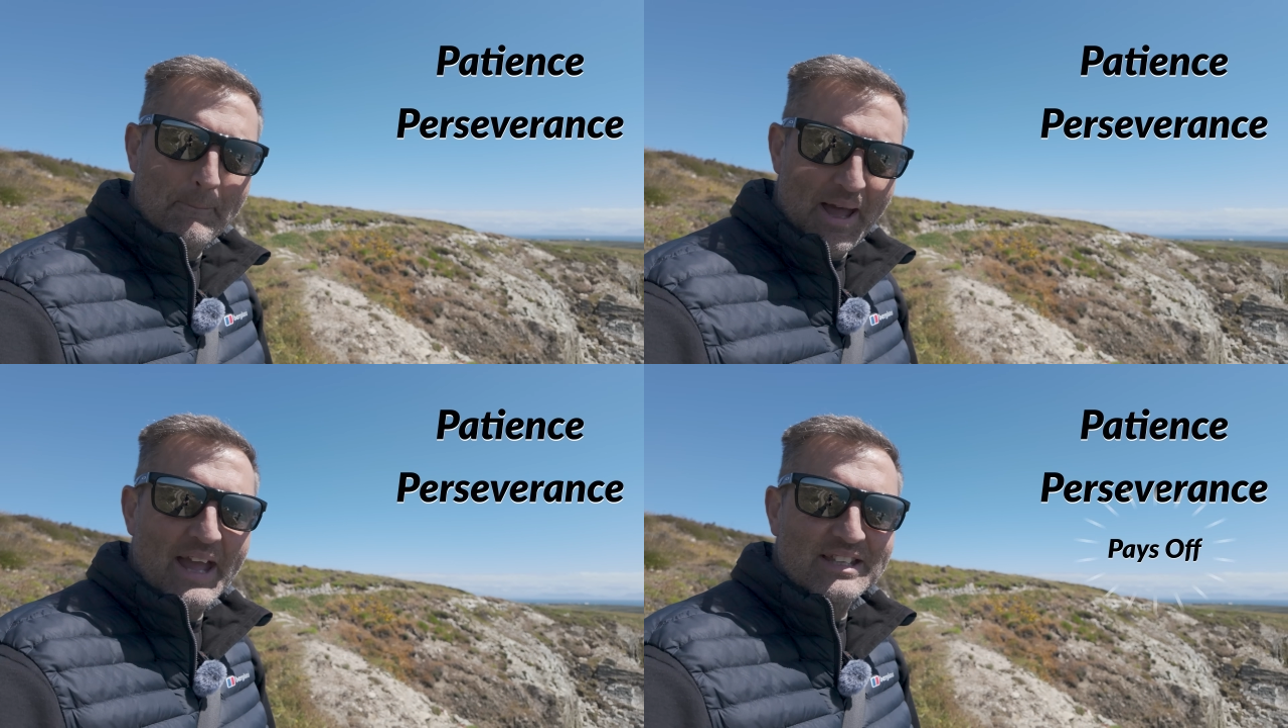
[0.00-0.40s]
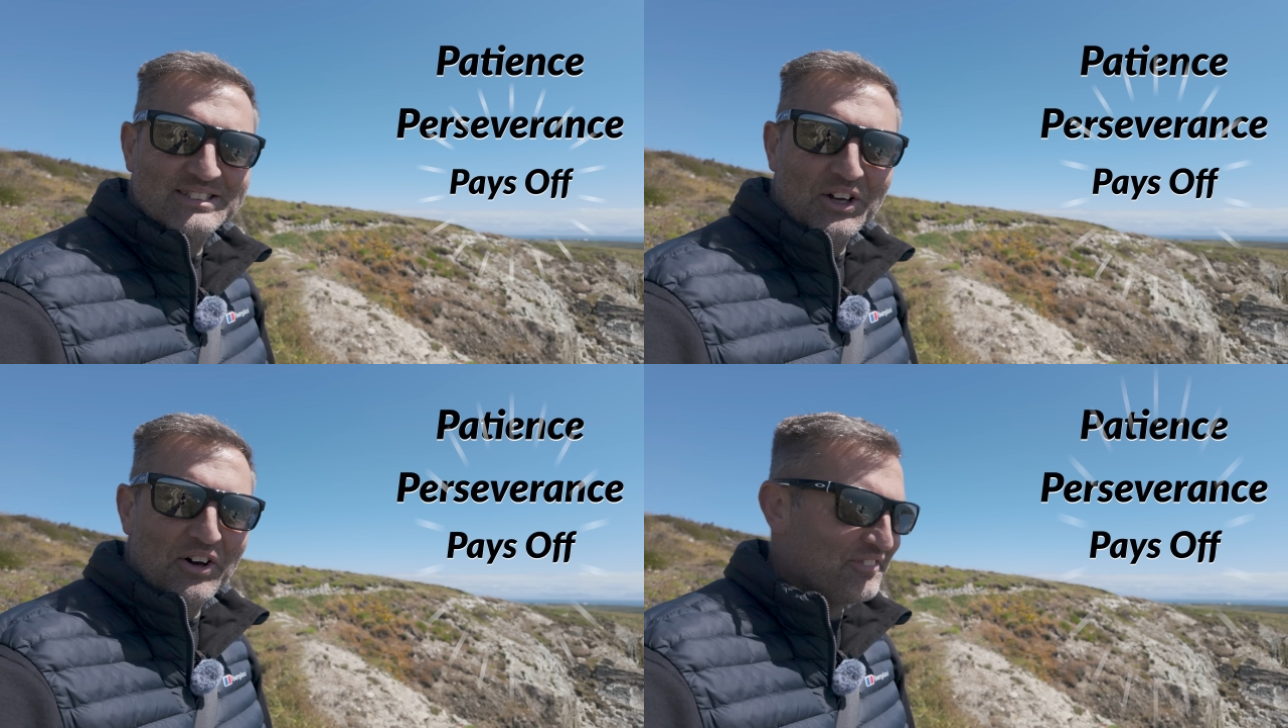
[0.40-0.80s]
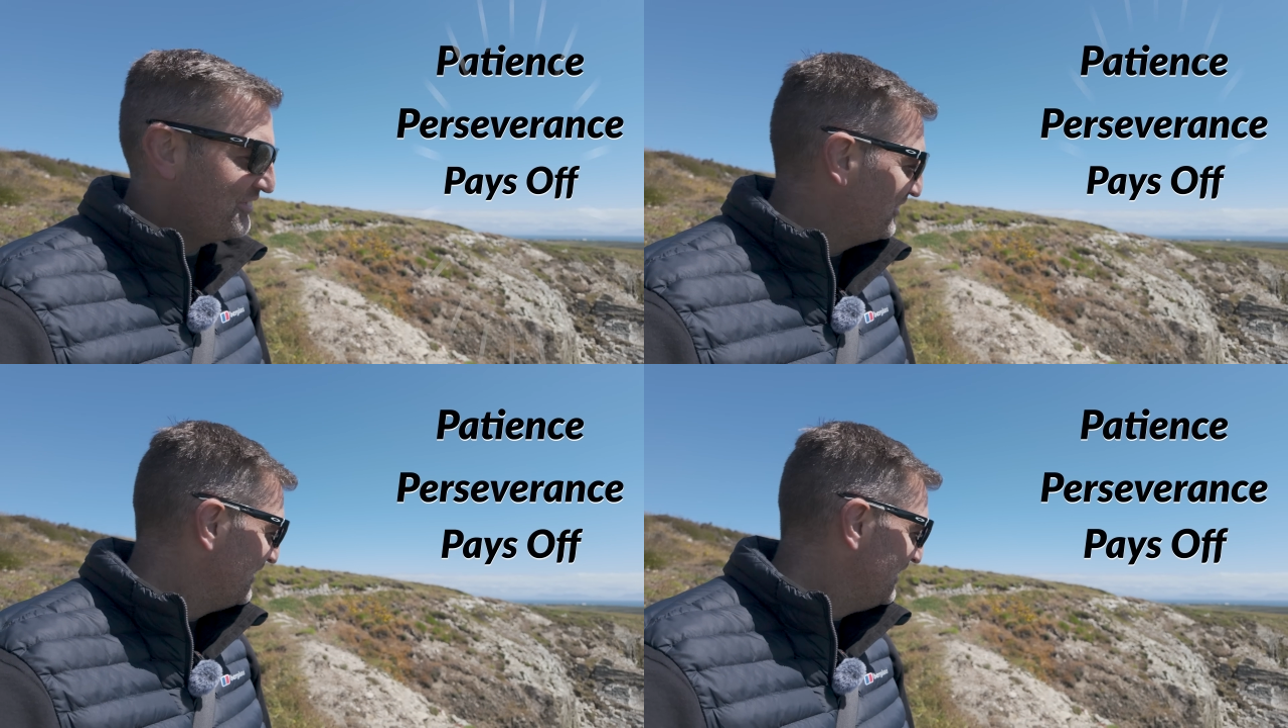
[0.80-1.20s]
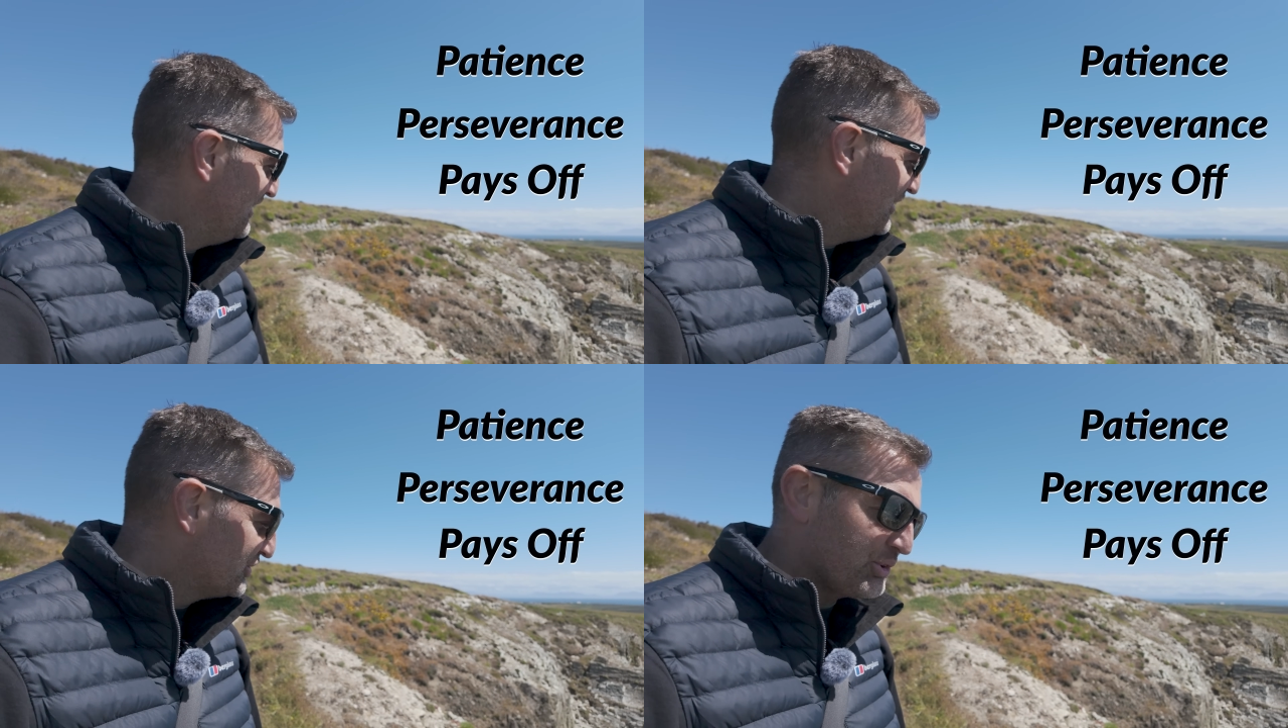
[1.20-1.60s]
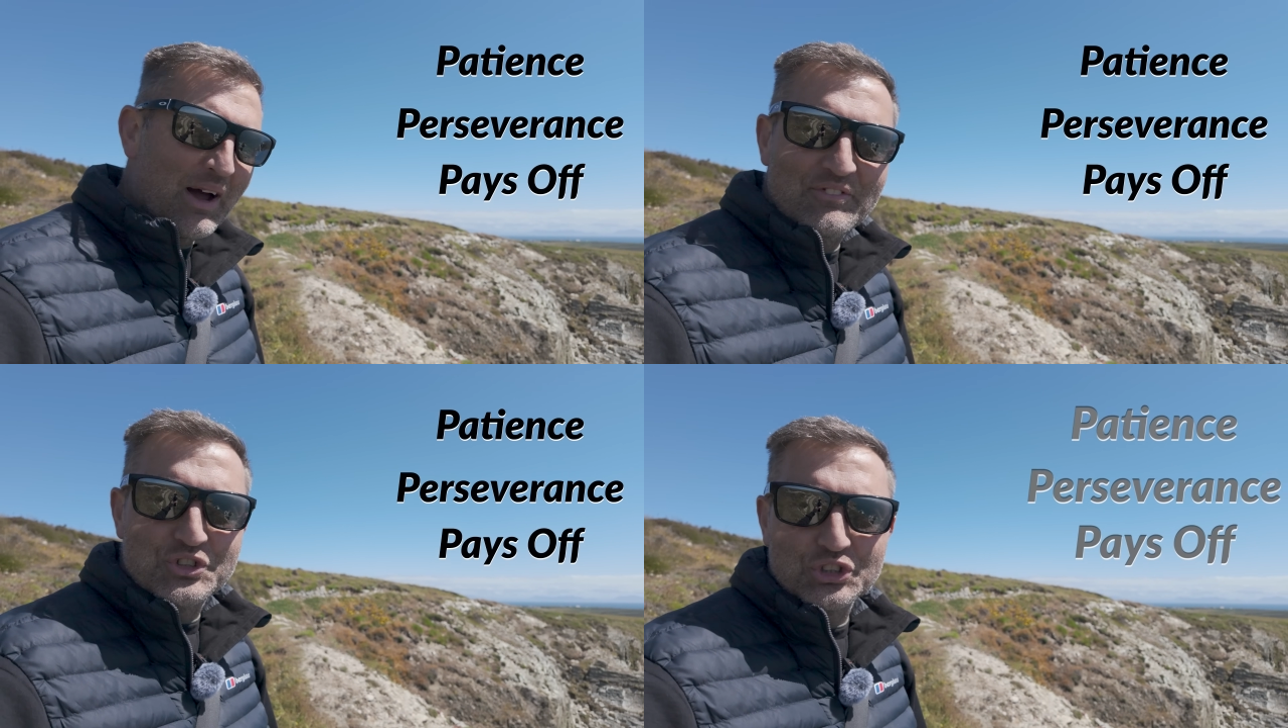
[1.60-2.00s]
pays off. So
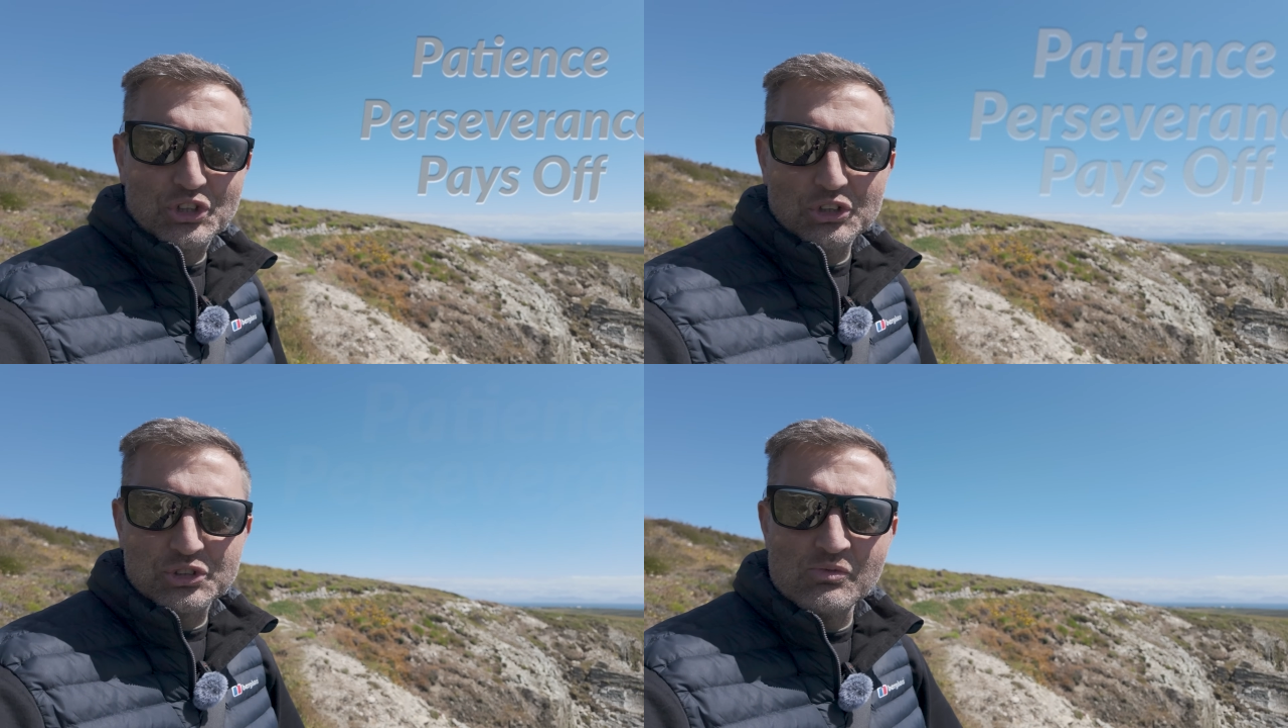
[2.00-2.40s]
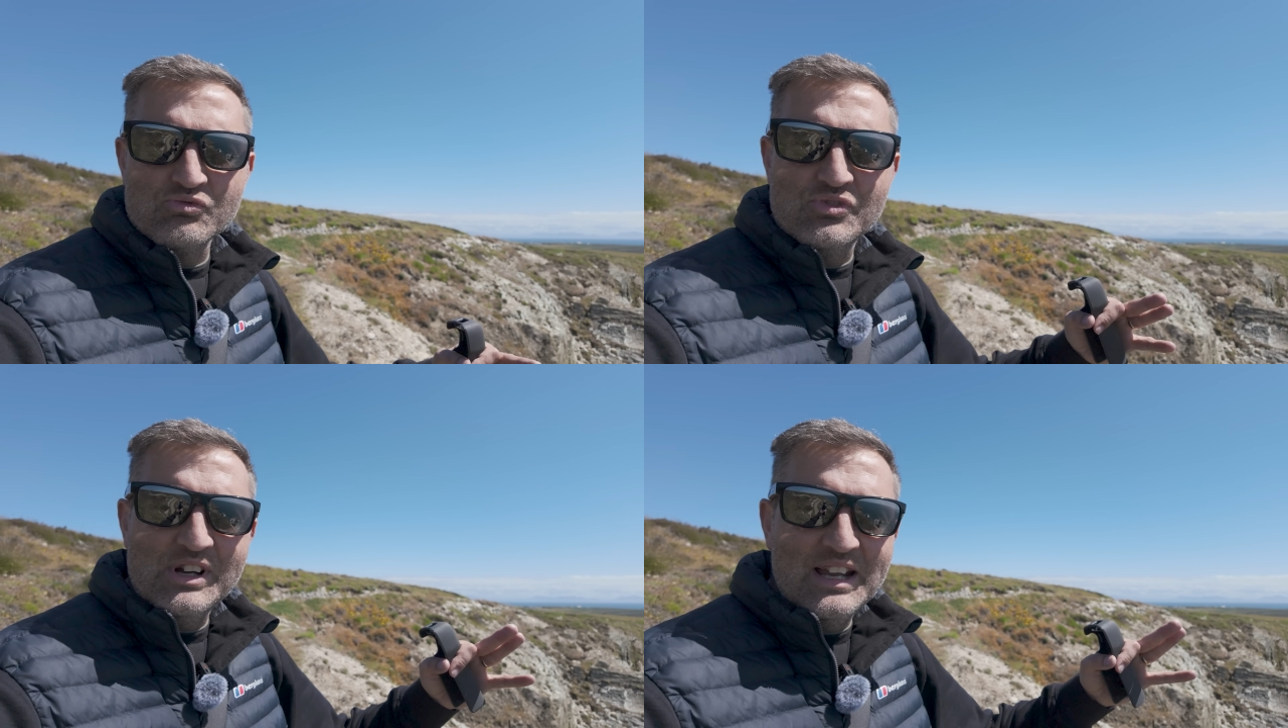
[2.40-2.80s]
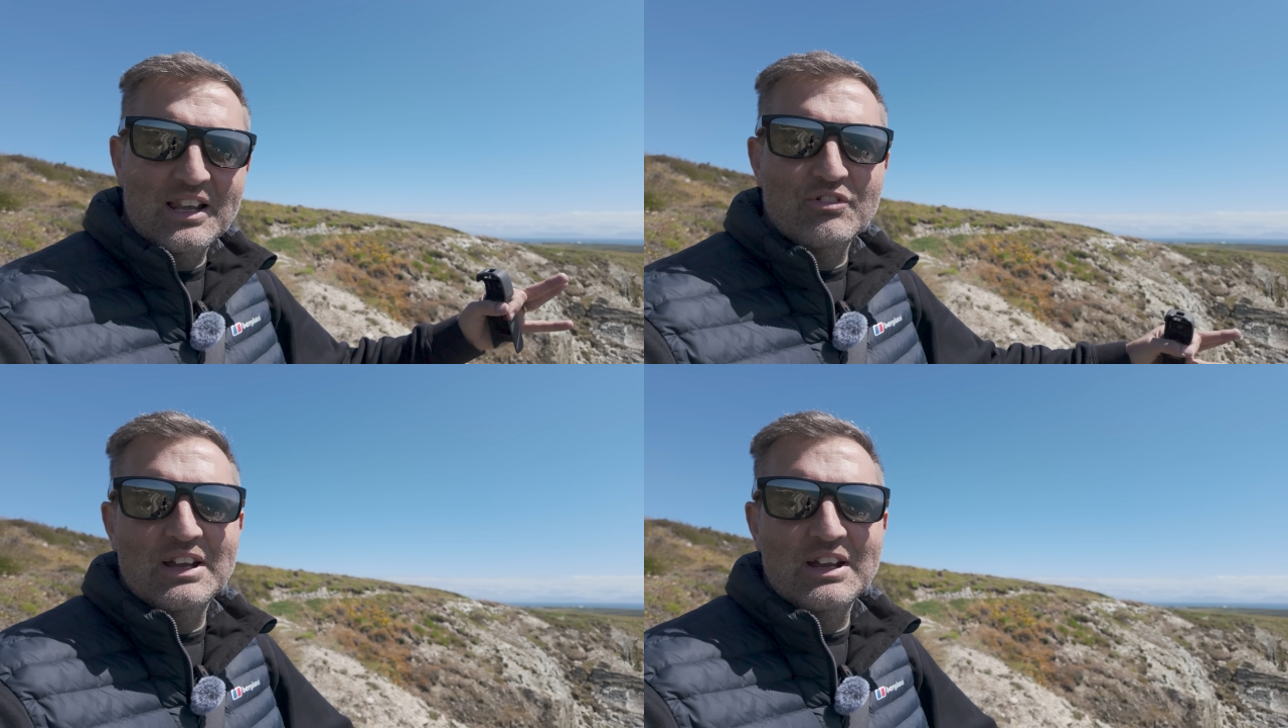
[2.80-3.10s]
I've just got some really,